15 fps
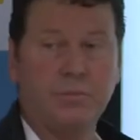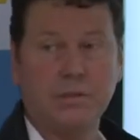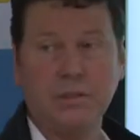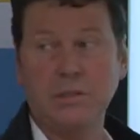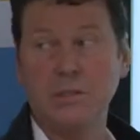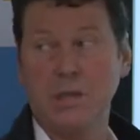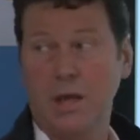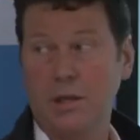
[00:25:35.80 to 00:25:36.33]

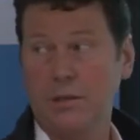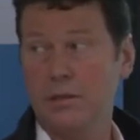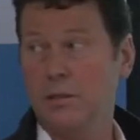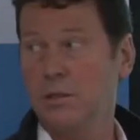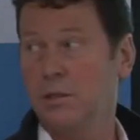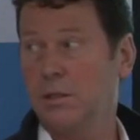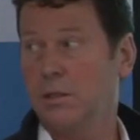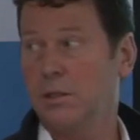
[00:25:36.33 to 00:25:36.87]
been done
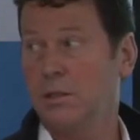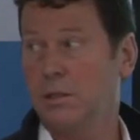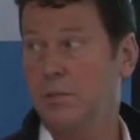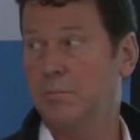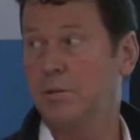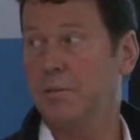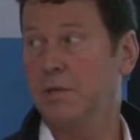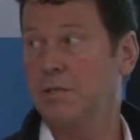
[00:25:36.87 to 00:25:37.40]
in the
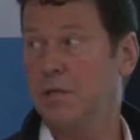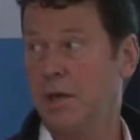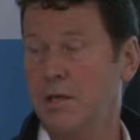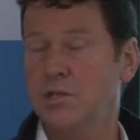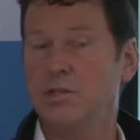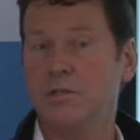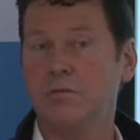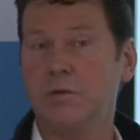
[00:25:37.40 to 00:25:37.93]

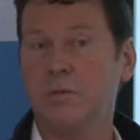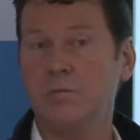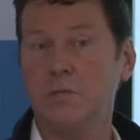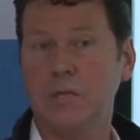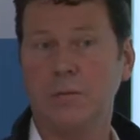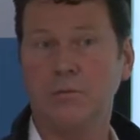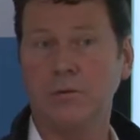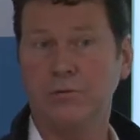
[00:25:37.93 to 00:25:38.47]
implementation of M D
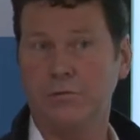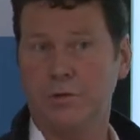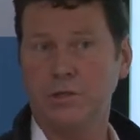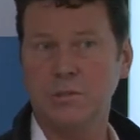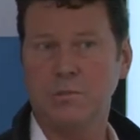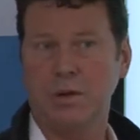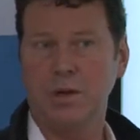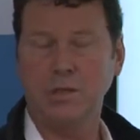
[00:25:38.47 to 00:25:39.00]
M in the
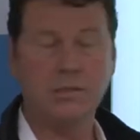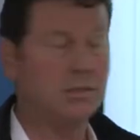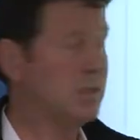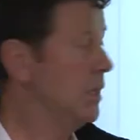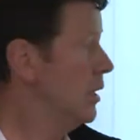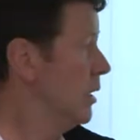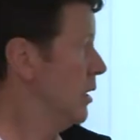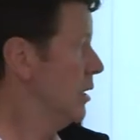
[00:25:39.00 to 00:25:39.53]
first place.
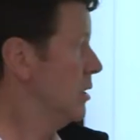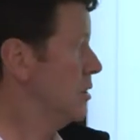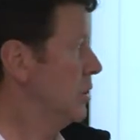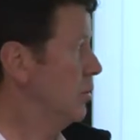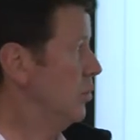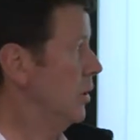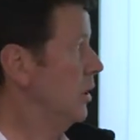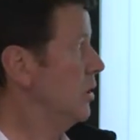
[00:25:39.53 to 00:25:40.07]
So
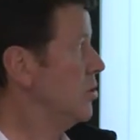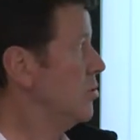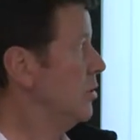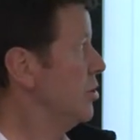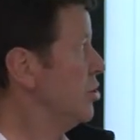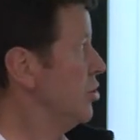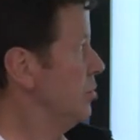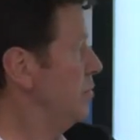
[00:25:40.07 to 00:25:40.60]
we literally
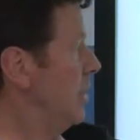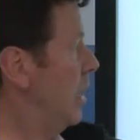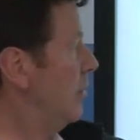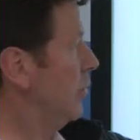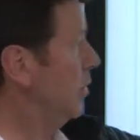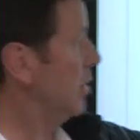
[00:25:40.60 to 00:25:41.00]
should be able to